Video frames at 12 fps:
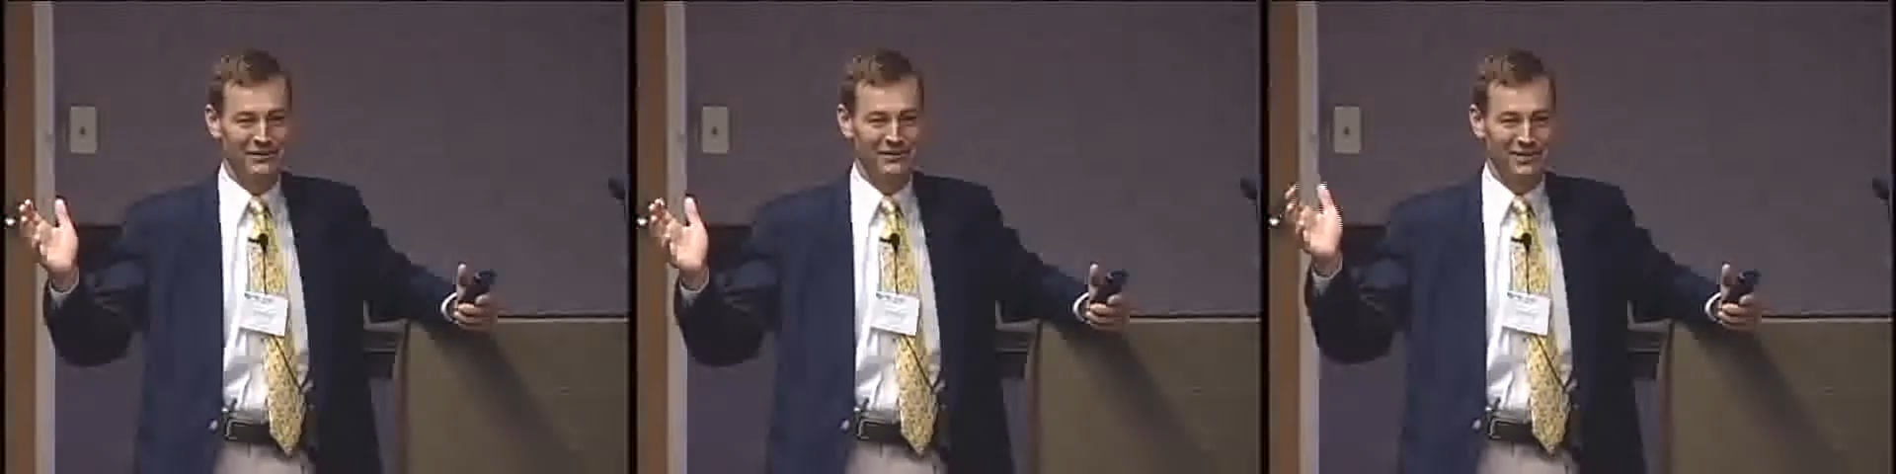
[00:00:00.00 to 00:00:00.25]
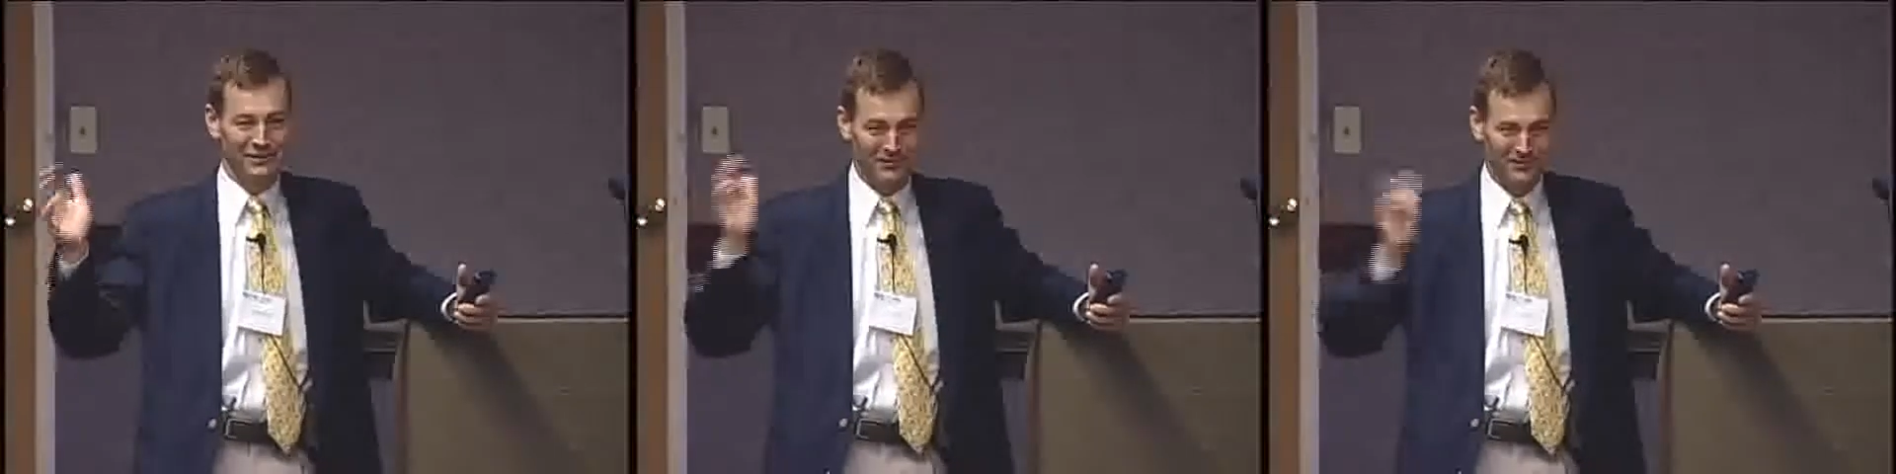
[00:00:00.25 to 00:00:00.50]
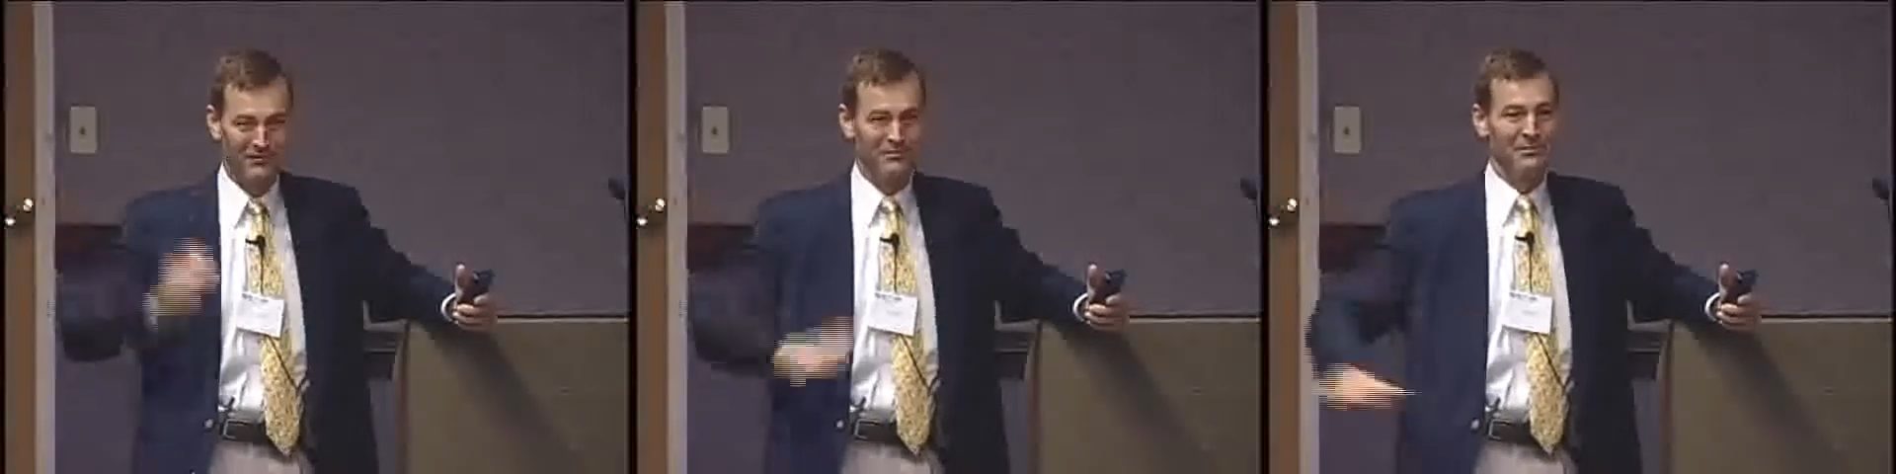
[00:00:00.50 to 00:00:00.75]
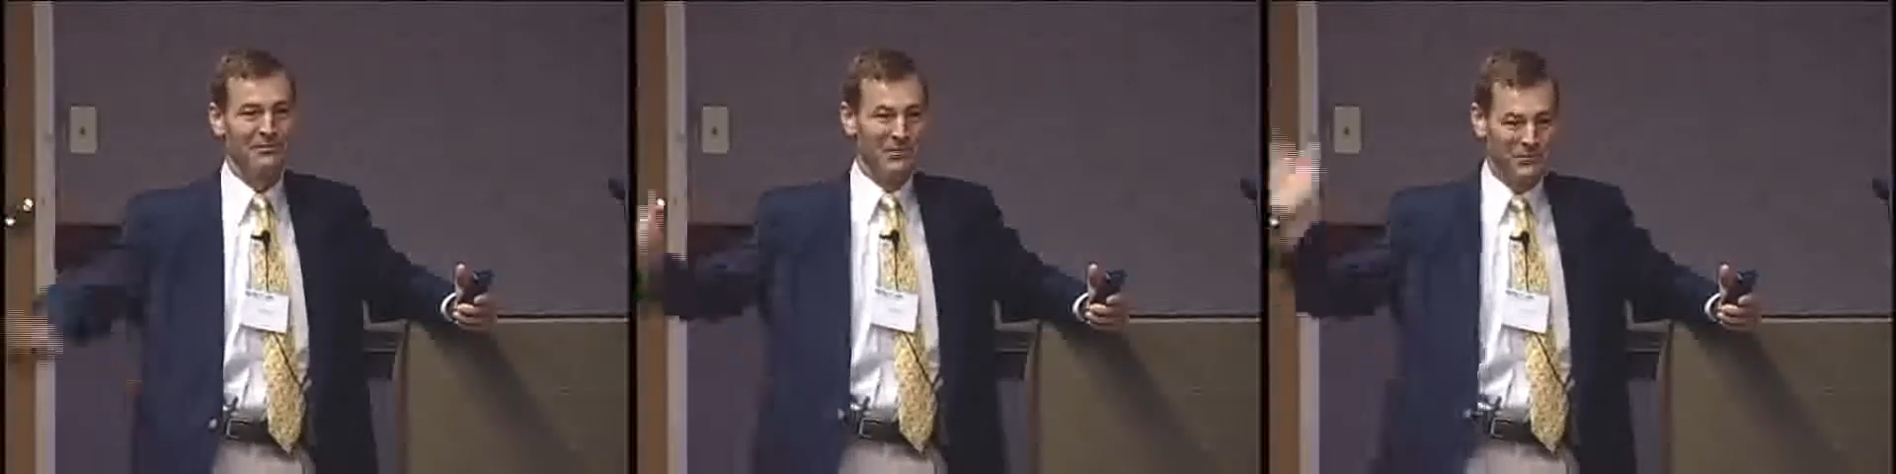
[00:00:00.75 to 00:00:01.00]
that
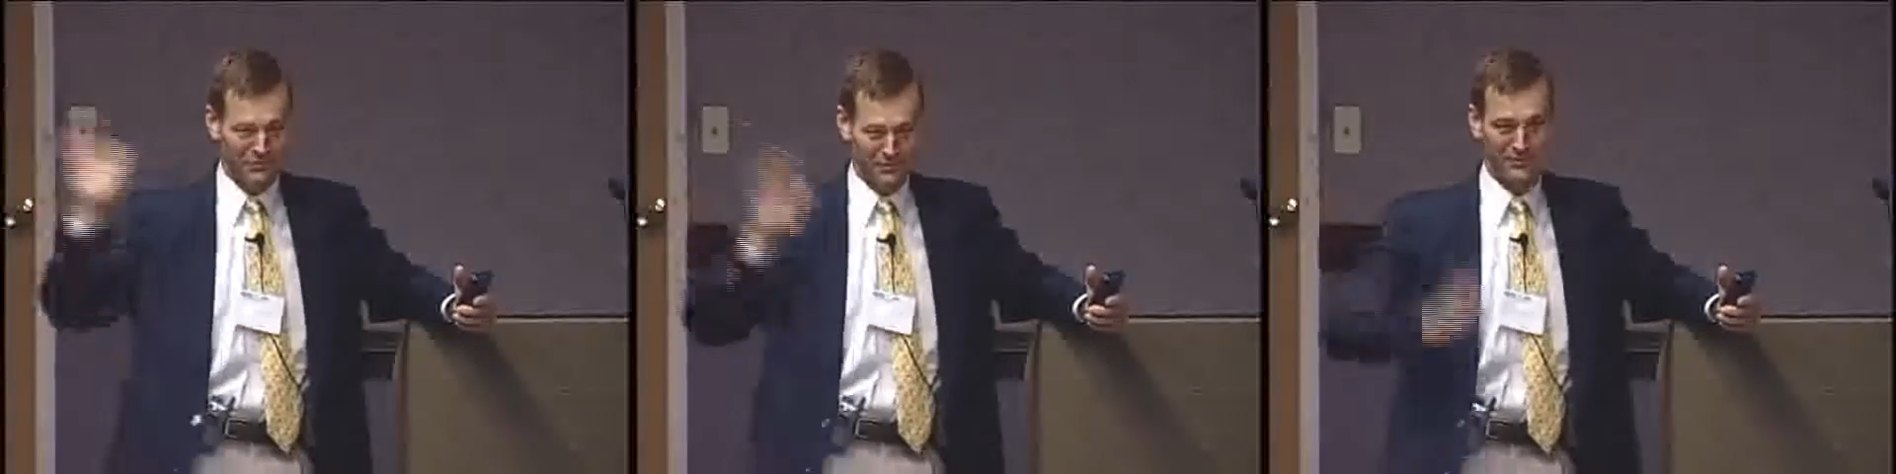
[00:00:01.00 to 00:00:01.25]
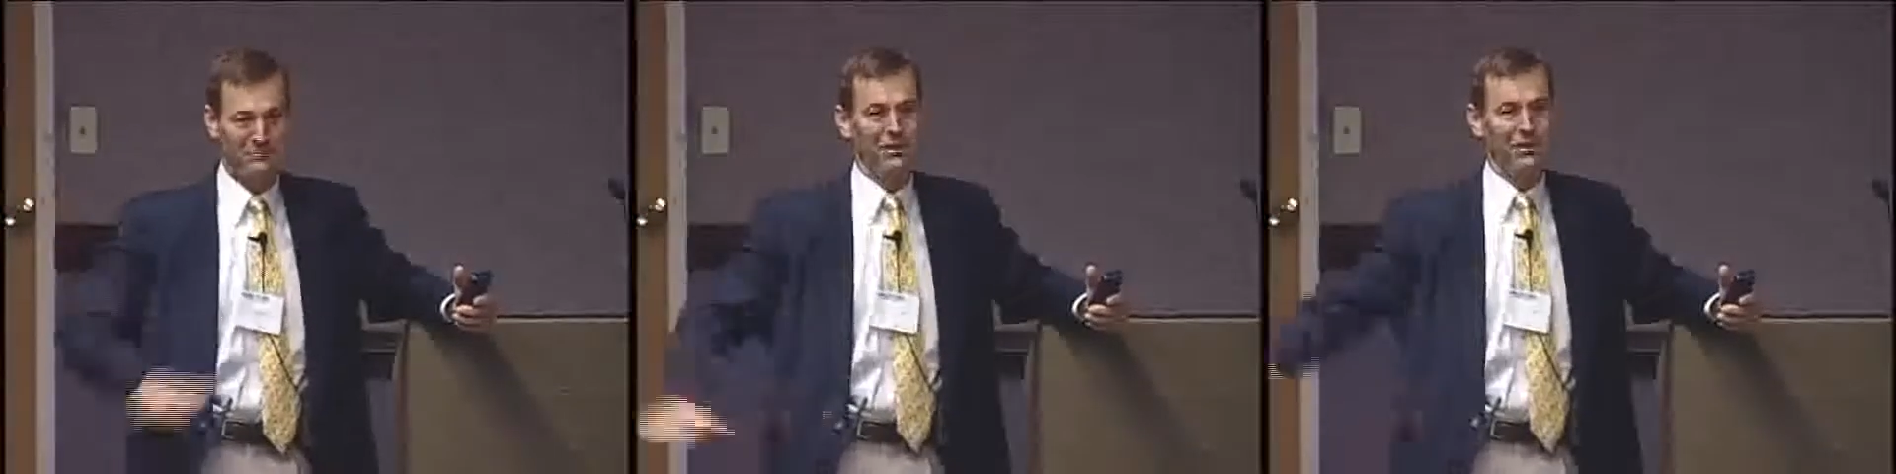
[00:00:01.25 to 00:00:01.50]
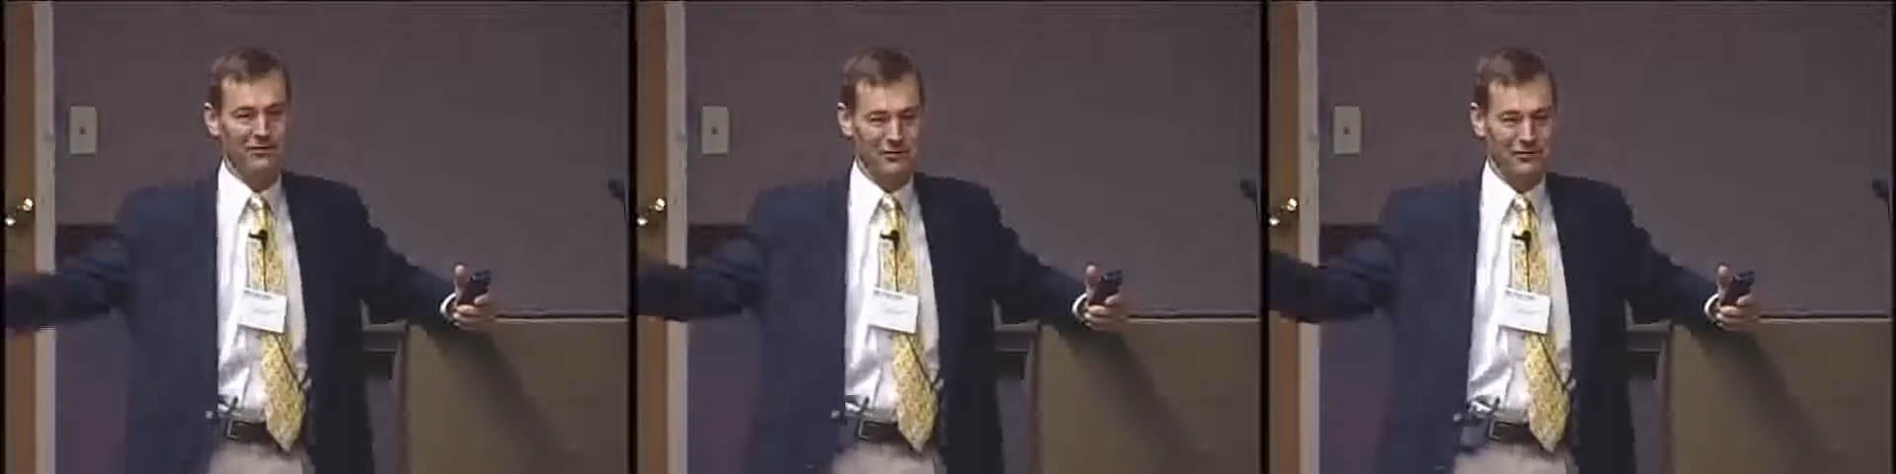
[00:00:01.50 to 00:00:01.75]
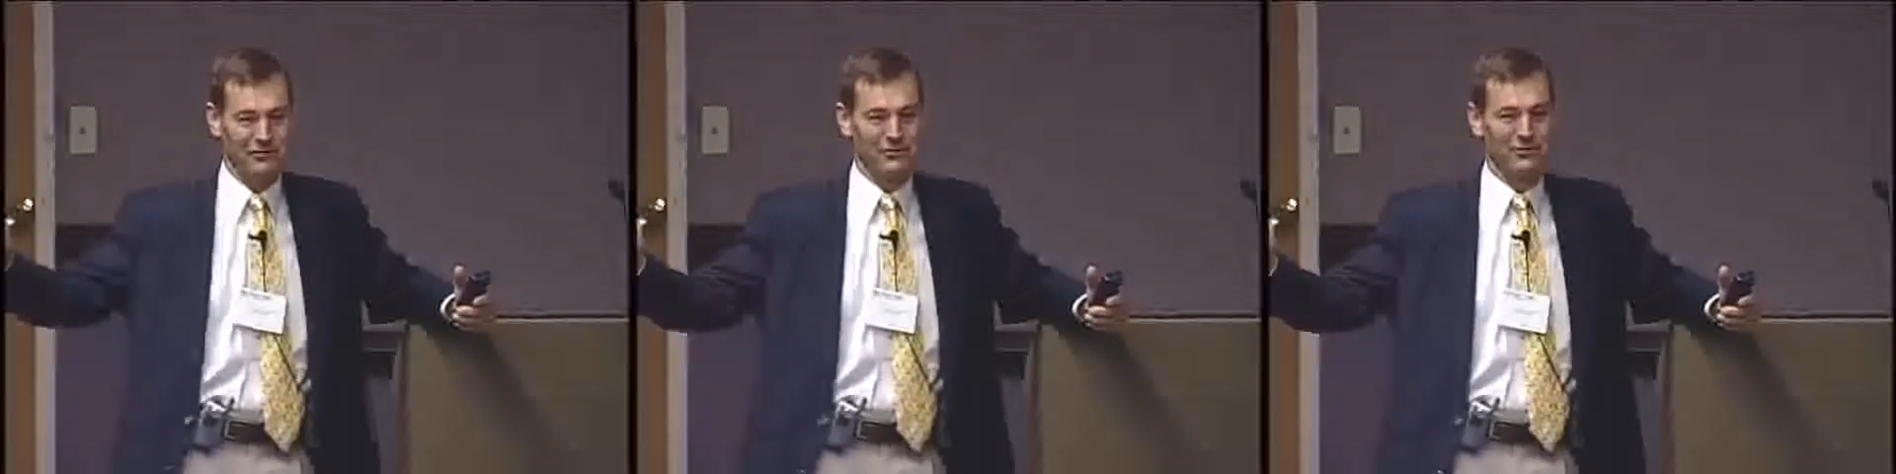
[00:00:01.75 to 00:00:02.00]
runs these patients